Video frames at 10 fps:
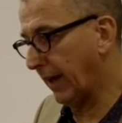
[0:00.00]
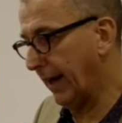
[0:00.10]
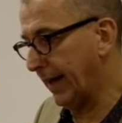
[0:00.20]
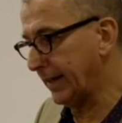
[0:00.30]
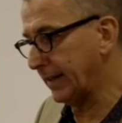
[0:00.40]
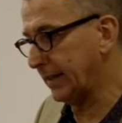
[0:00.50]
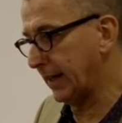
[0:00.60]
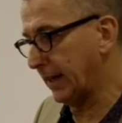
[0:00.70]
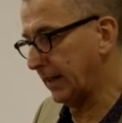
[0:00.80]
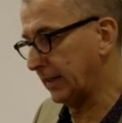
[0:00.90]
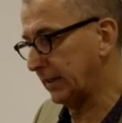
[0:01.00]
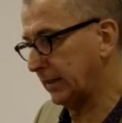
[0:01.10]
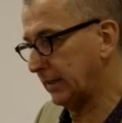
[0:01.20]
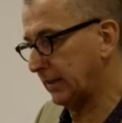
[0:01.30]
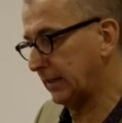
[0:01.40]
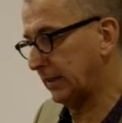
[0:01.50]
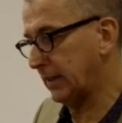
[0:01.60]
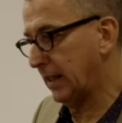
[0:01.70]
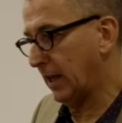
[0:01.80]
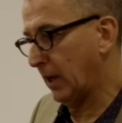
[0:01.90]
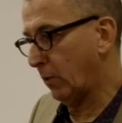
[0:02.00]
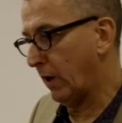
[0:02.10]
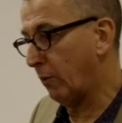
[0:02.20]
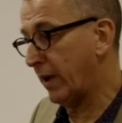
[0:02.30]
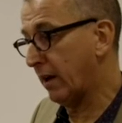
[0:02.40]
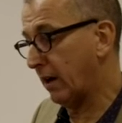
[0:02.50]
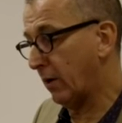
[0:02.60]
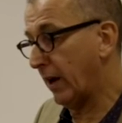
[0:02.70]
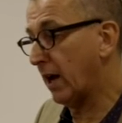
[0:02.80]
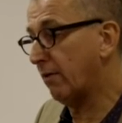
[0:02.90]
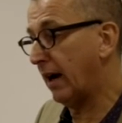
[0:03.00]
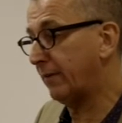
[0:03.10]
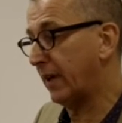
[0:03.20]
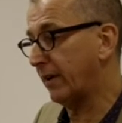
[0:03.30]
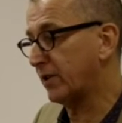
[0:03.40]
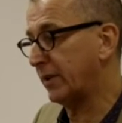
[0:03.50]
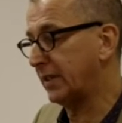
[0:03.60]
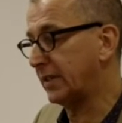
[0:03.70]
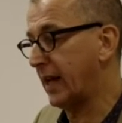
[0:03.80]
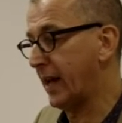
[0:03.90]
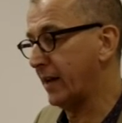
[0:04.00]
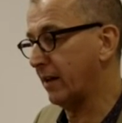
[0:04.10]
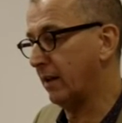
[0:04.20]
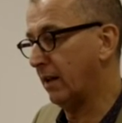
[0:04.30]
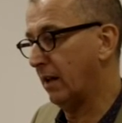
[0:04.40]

And when I arrived there in 2010,